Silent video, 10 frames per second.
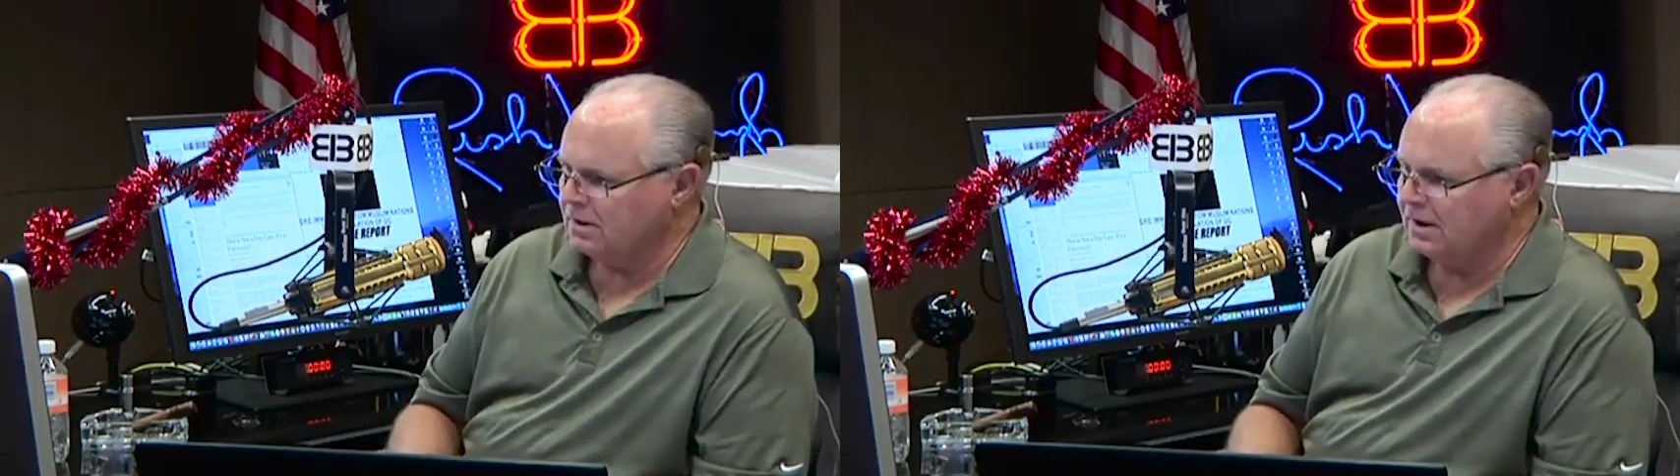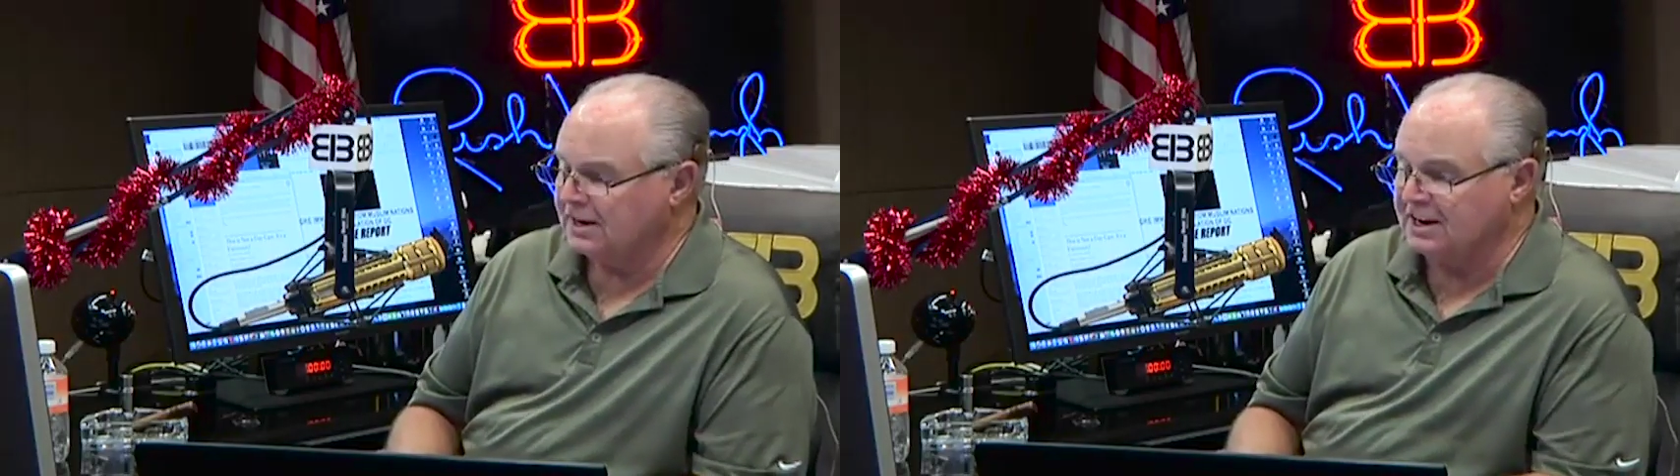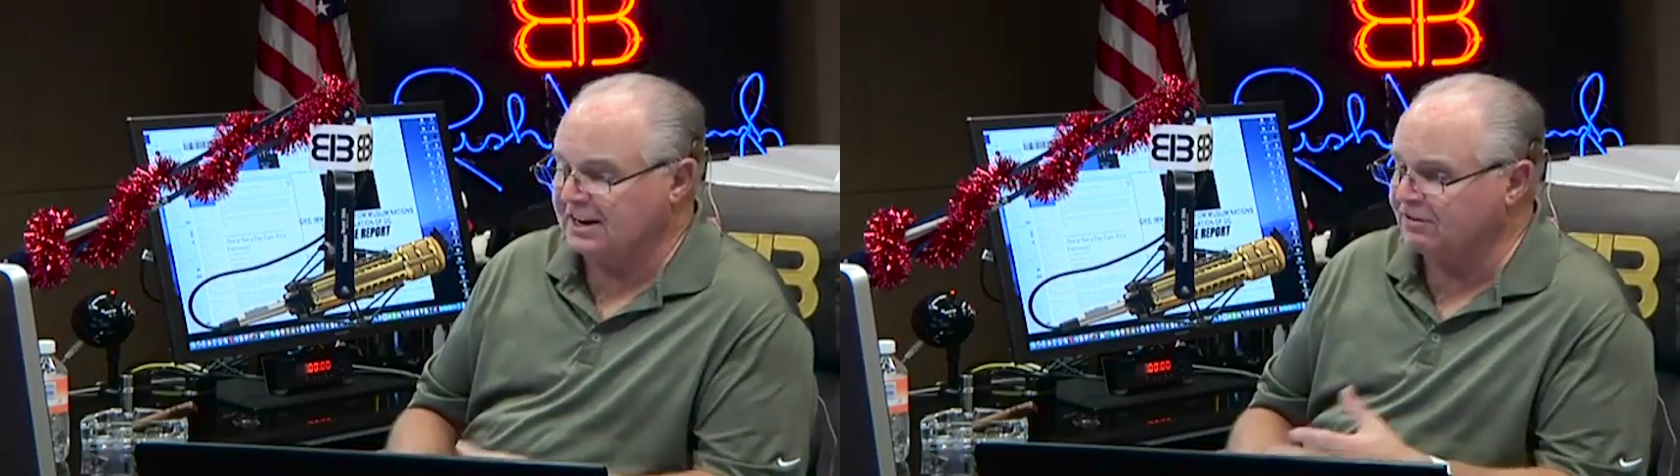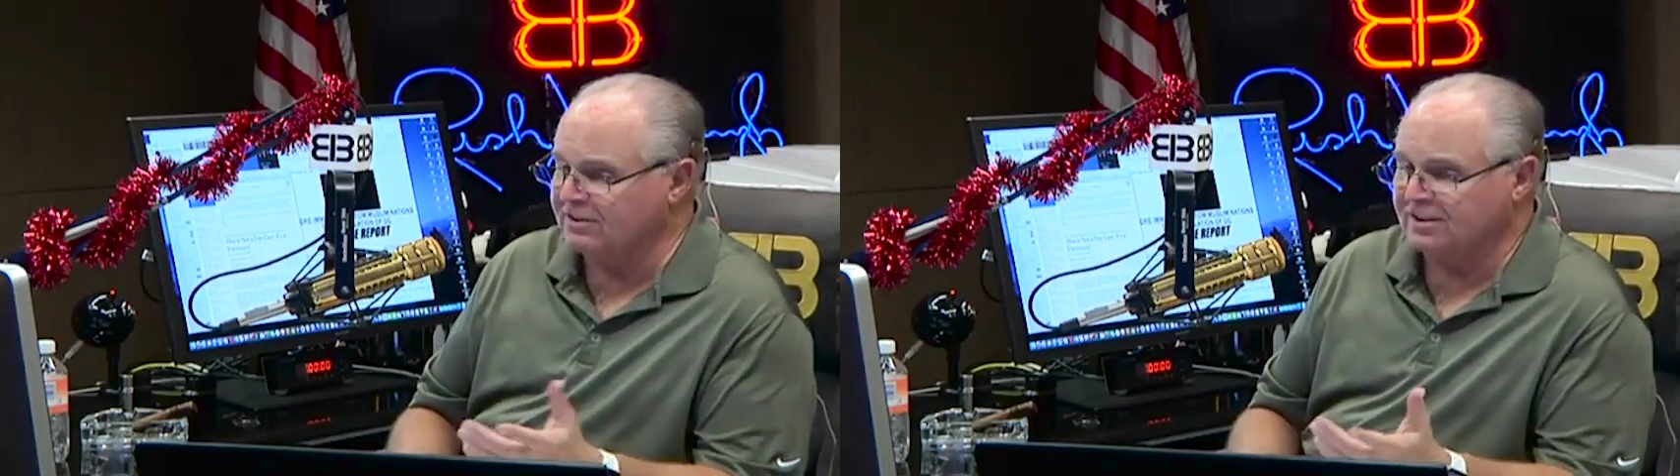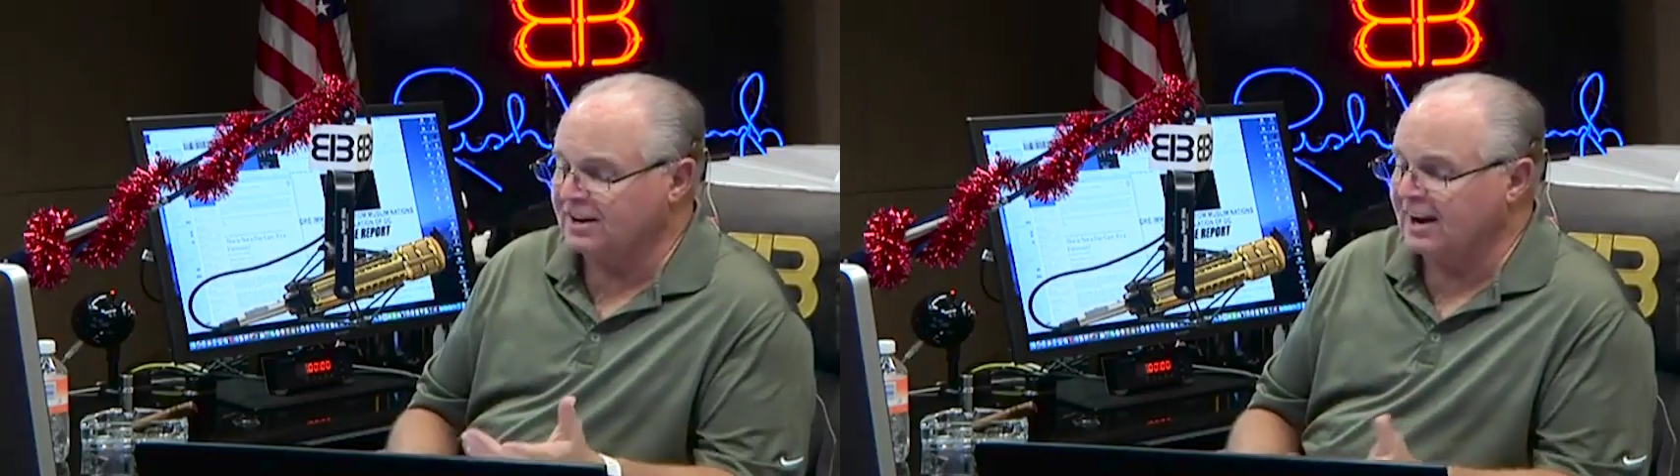And even
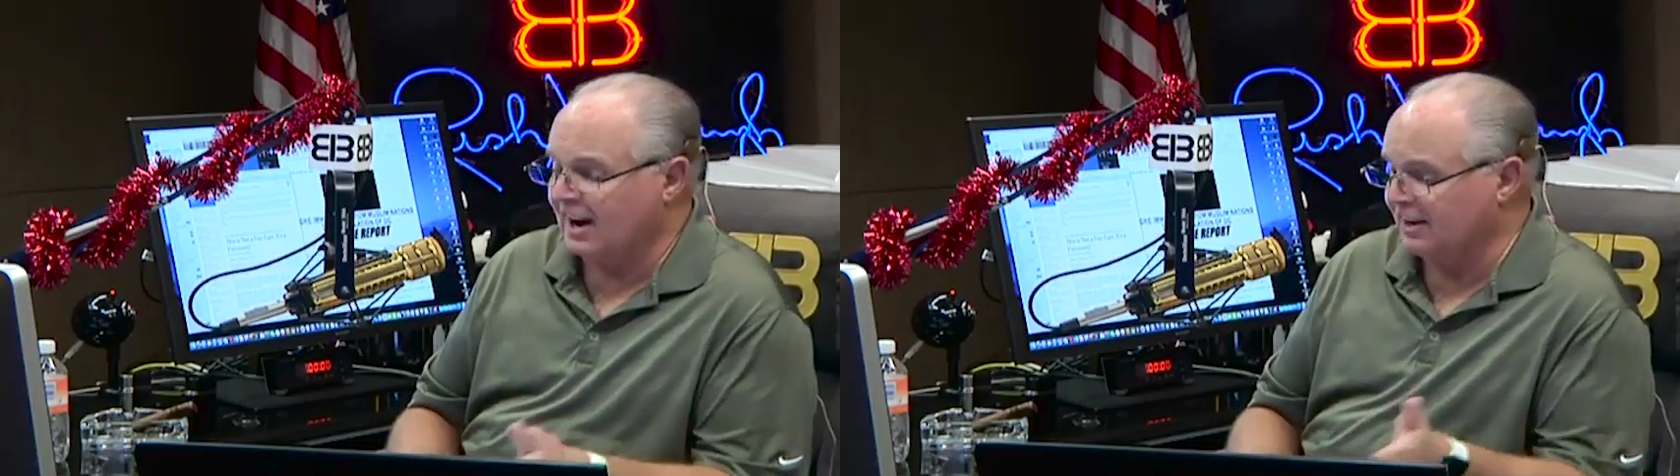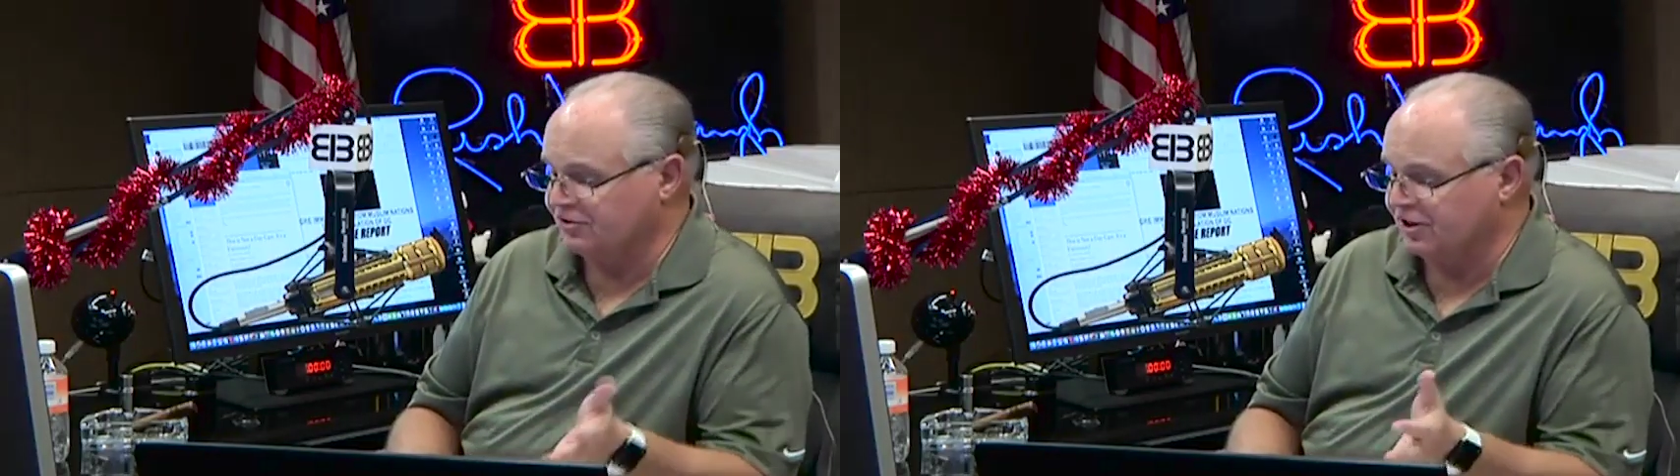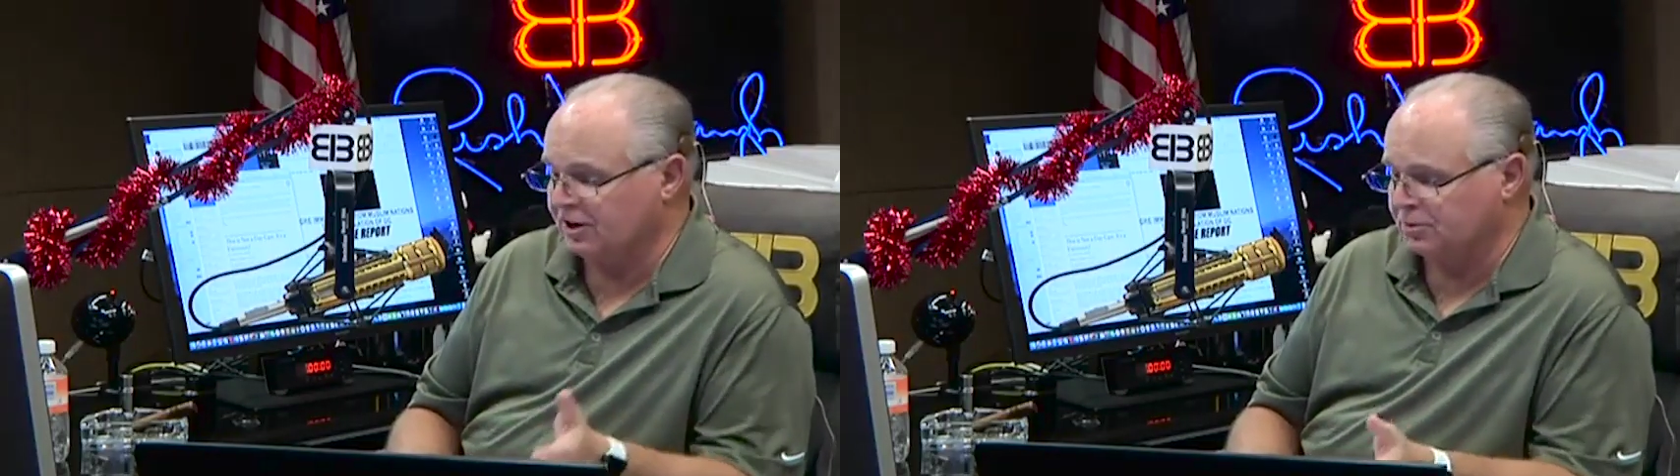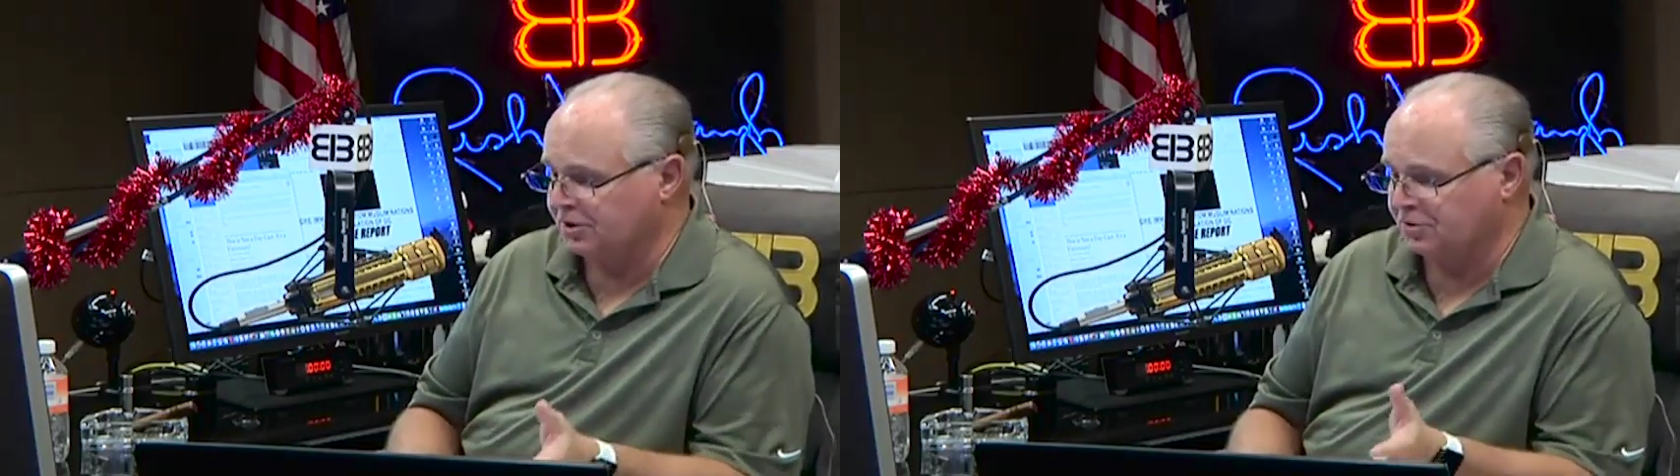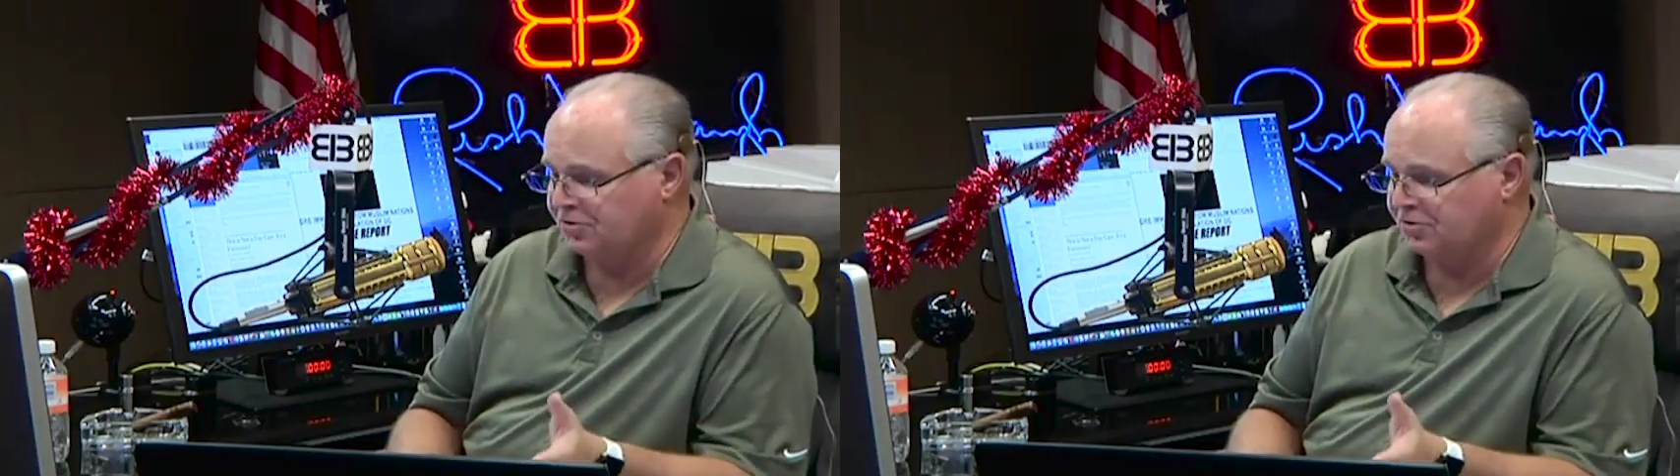today, I shared with you a